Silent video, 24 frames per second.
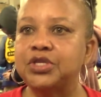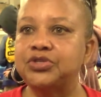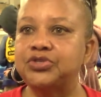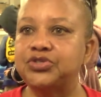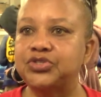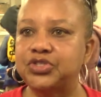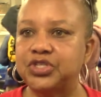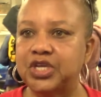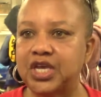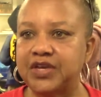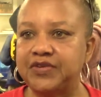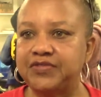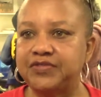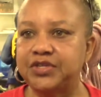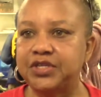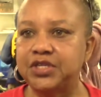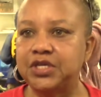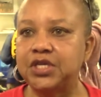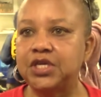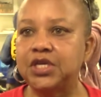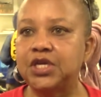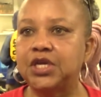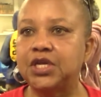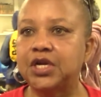and
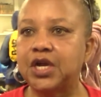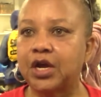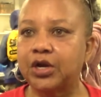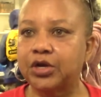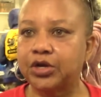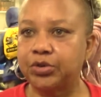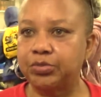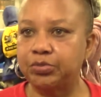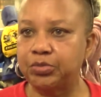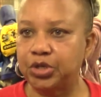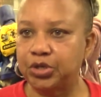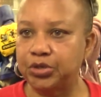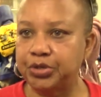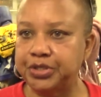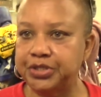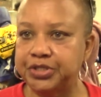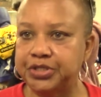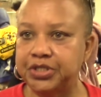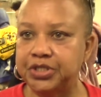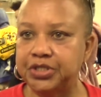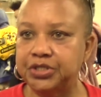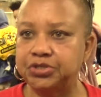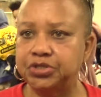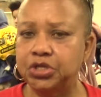safety in our
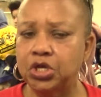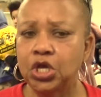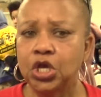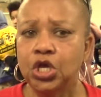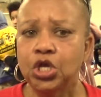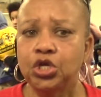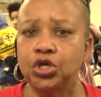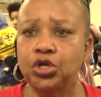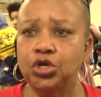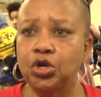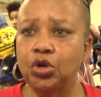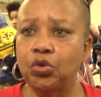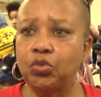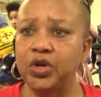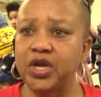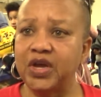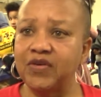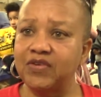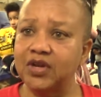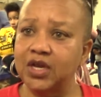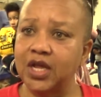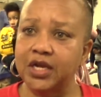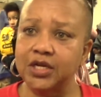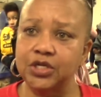communities. You know, we
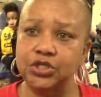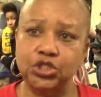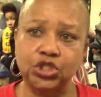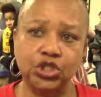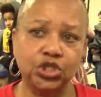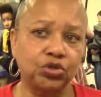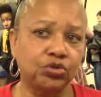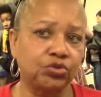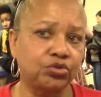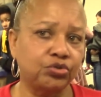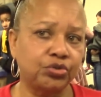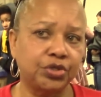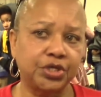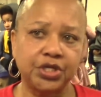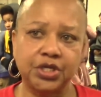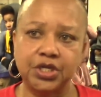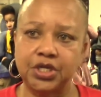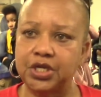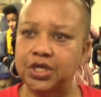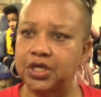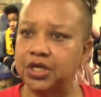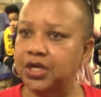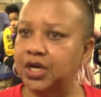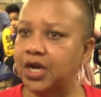have a lot of children
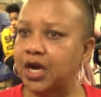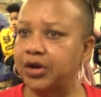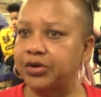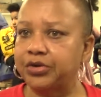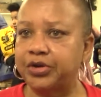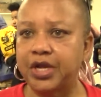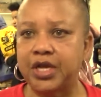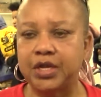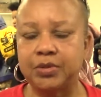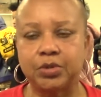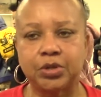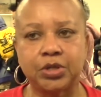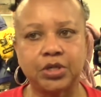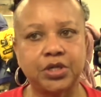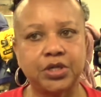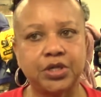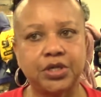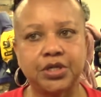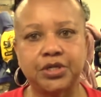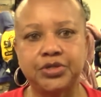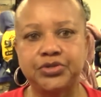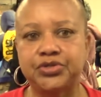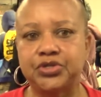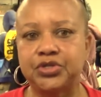in our
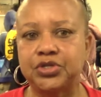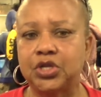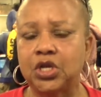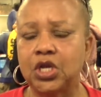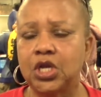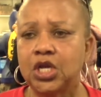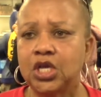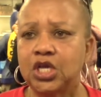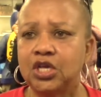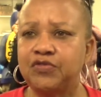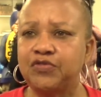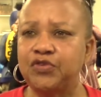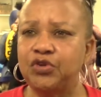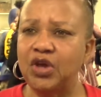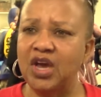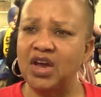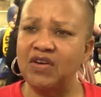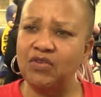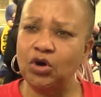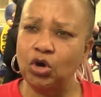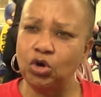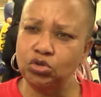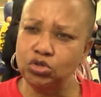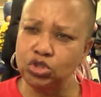neighborhoods, and if you
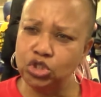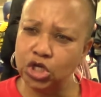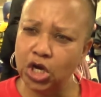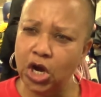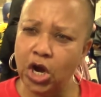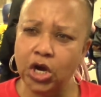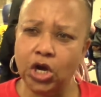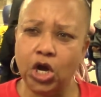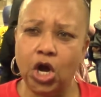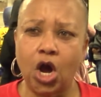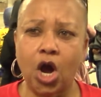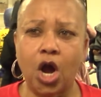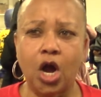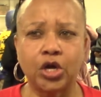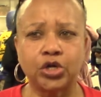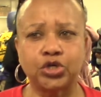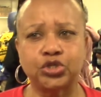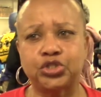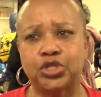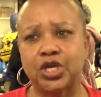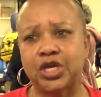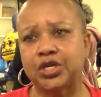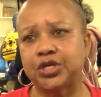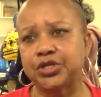have old junk
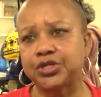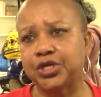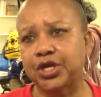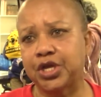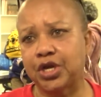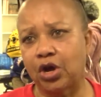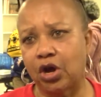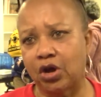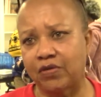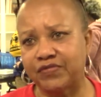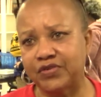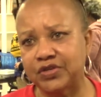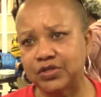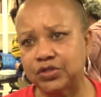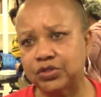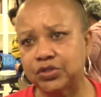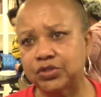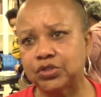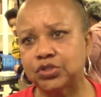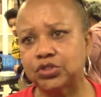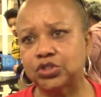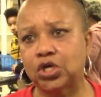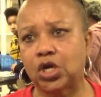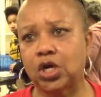cars, they could get off
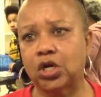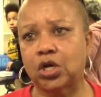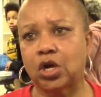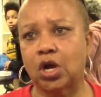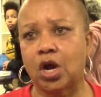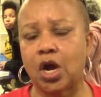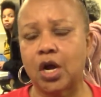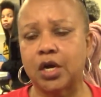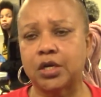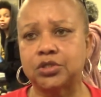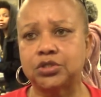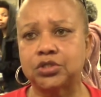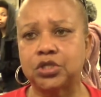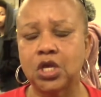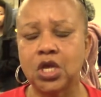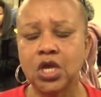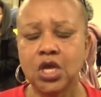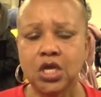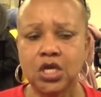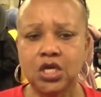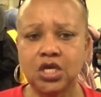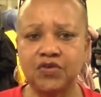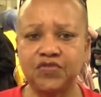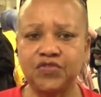into the junk cars.
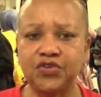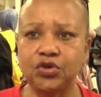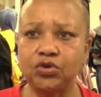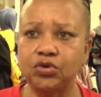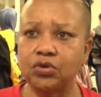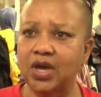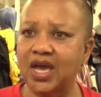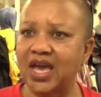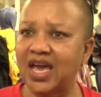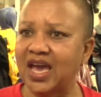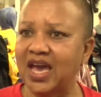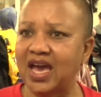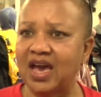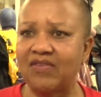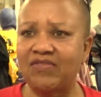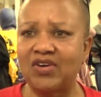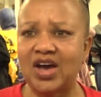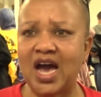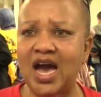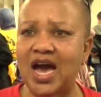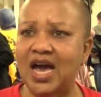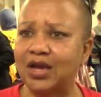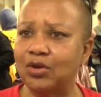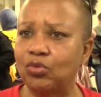If you
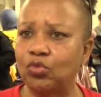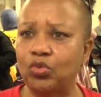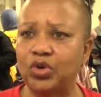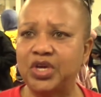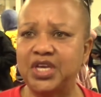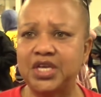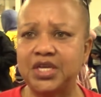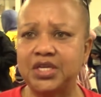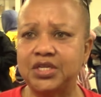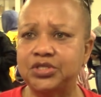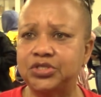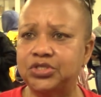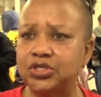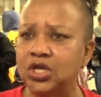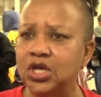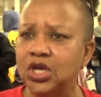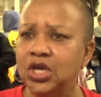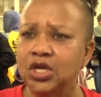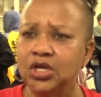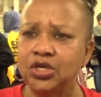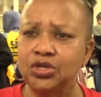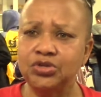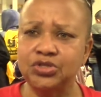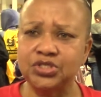have high weeds,
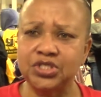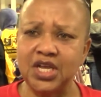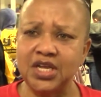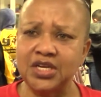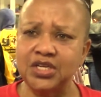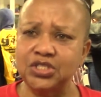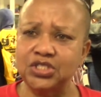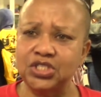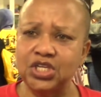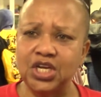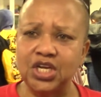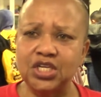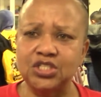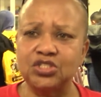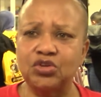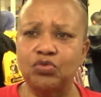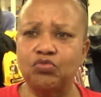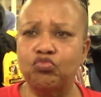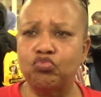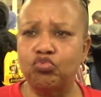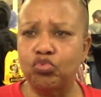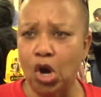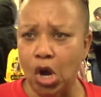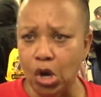you stand a chance
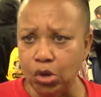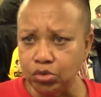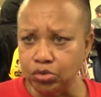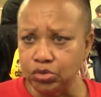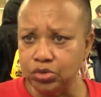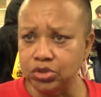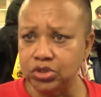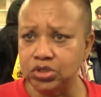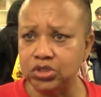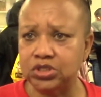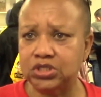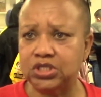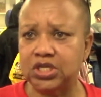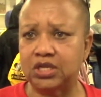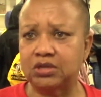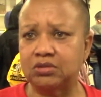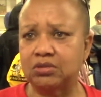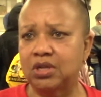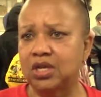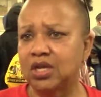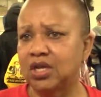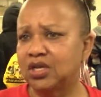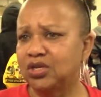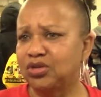of rodents
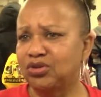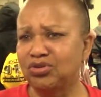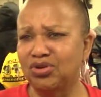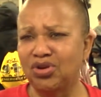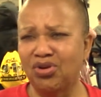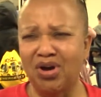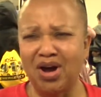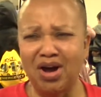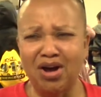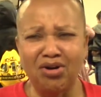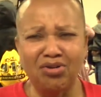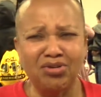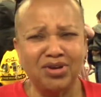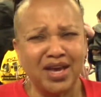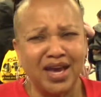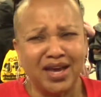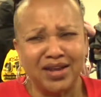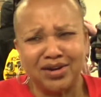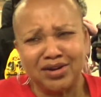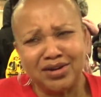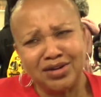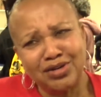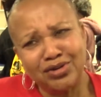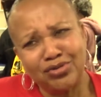and, you know, all
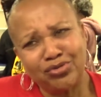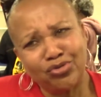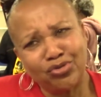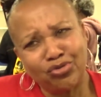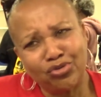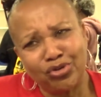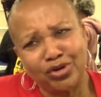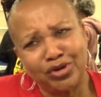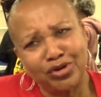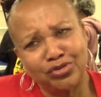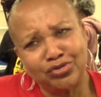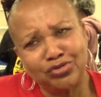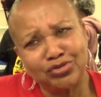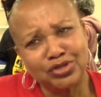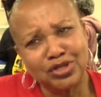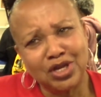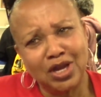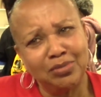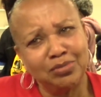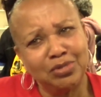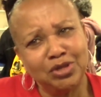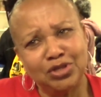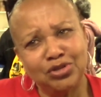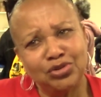kind of little critters
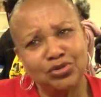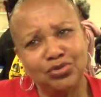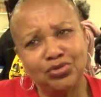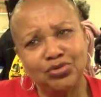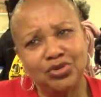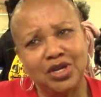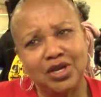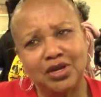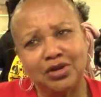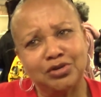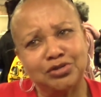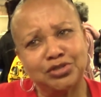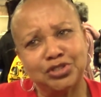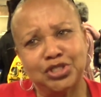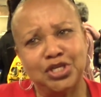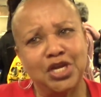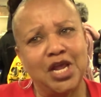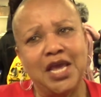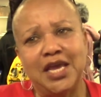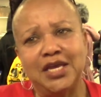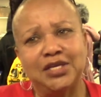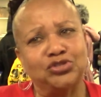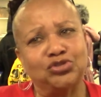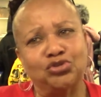coming through there,
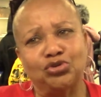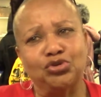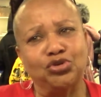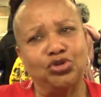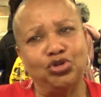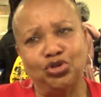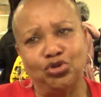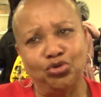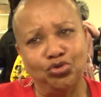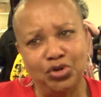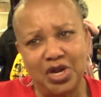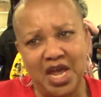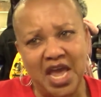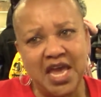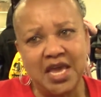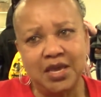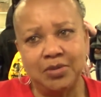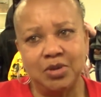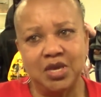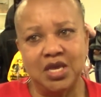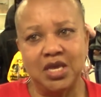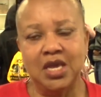snakes or you name